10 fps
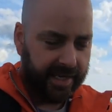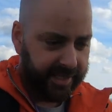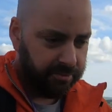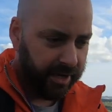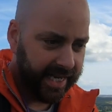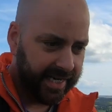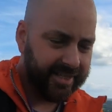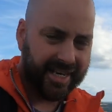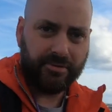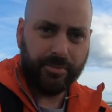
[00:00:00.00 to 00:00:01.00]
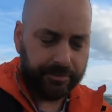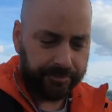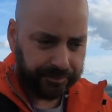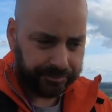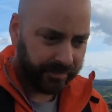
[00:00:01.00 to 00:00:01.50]
it's really accessible.
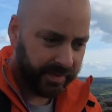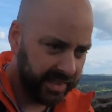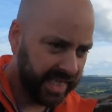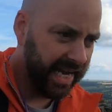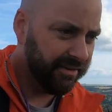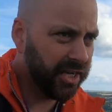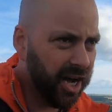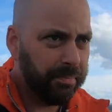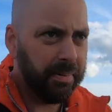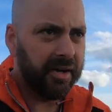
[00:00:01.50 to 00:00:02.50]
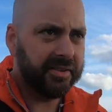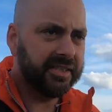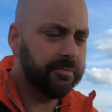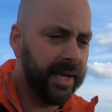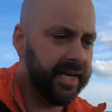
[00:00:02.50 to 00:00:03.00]
Now the car park
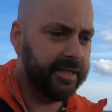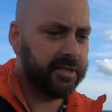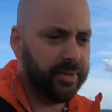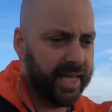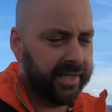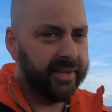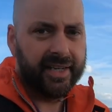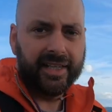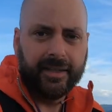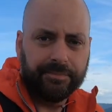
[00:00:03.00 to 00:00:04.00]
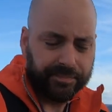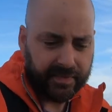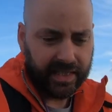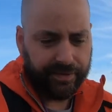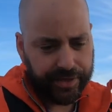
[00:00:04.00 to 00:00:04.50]
is a paying display.
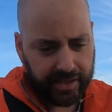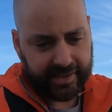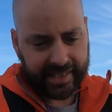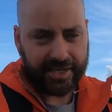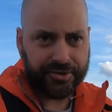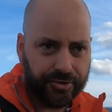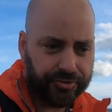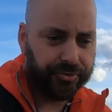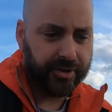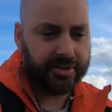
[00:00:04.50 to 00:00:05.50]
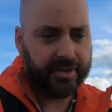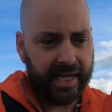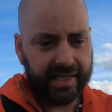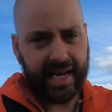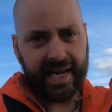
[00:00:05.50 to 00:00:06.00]
If you're in the National Trust
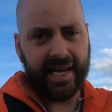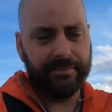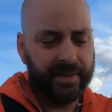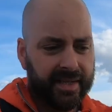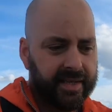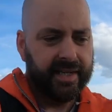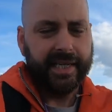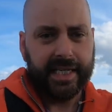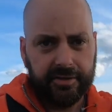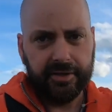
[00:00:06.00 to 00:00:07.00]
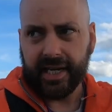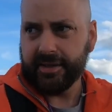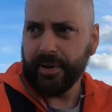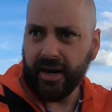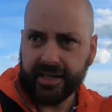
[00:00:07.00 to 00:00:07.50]
like I am, you do get
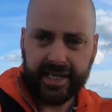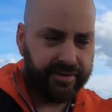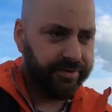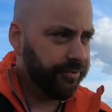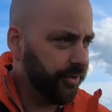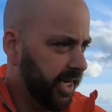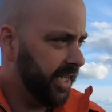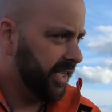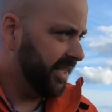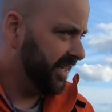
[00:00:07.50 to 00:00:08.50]
to park here for free,